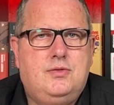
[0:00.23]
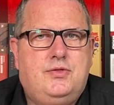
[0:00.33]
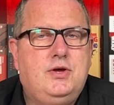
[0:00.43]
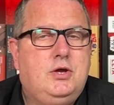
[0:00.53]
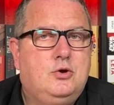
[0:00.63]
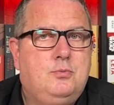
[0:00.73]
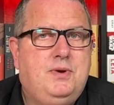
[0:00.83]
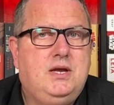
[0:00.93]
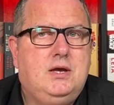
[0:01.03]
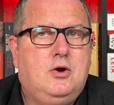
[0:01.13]
The
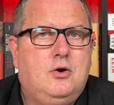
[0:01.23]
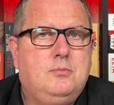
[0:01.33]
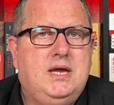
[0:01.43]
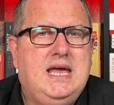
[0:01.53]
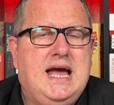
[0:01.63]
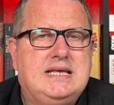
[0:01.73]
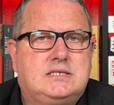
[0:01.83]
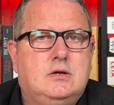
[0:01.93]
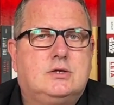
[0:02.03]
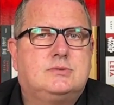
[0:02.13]
European economy
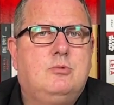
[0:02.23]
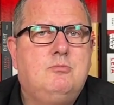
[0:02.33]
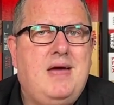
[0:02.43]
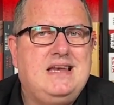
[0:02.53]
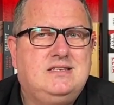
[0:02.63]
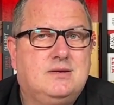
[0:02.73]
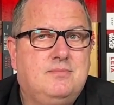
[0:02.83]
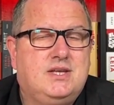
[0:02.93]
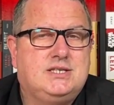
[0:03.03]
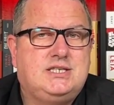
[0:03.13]
has lost momentum
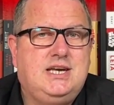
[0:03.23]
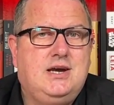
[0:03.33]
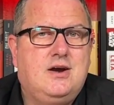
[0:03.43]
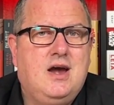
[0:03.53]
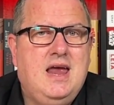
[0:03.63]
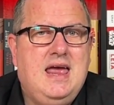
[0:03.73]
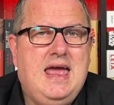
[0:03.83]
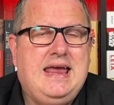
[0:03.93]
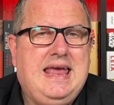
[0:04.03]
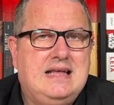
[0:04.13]
this year
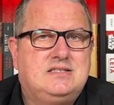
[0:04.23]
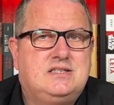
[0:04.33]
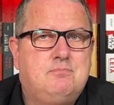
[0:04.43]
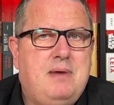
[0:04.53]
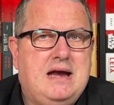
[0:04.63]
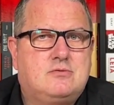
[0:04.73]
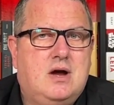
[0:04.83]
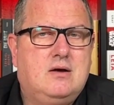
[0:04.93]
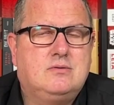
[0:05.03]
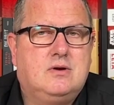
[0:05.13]
against the
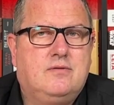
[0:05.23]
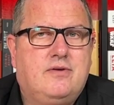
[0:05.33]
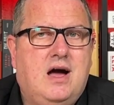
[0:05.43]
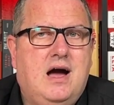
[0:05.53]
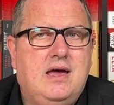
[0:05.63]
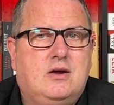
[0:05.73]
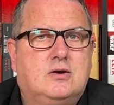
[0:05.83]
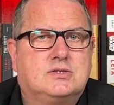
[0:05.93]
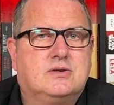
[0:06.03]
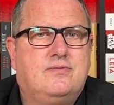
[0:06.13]
background of a high
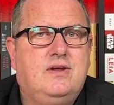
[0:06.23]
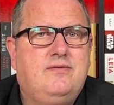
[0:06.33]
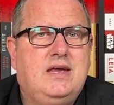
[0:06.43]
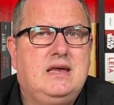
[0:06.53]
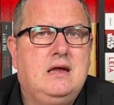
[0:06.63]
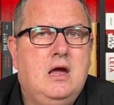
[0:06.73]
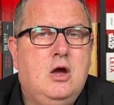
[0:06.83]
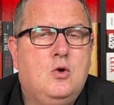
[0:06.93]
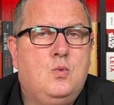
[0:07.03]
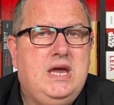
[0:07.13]
cost of living,
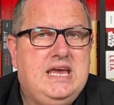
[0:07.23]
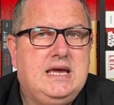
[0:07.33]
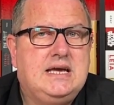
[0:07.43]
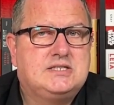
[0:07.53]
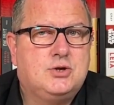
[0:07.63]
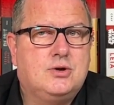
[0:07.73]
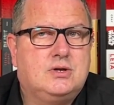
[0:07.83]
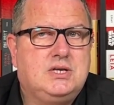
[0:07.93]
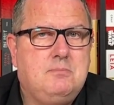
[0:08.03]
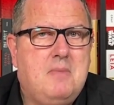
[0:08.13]
weak external
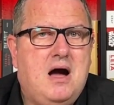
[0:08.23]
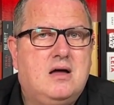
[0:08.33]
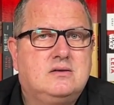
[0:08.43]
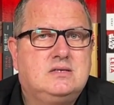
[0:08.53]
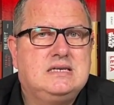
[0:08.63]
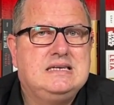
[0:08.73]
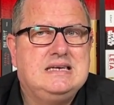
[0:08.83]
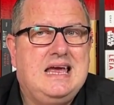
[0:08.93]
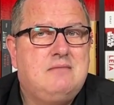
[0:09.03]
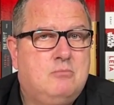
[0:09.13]
demand,
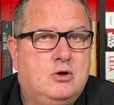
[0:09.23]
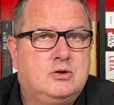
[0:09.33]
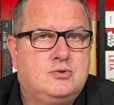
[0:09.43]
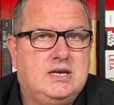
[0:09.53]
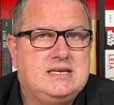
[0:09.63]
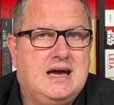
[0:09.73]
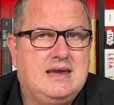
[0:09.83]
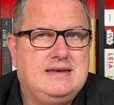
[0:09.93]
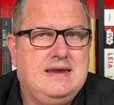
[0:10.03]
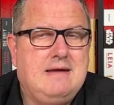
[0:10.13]
and monetary
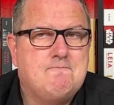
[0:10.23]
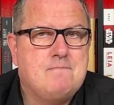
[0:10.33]
tightening.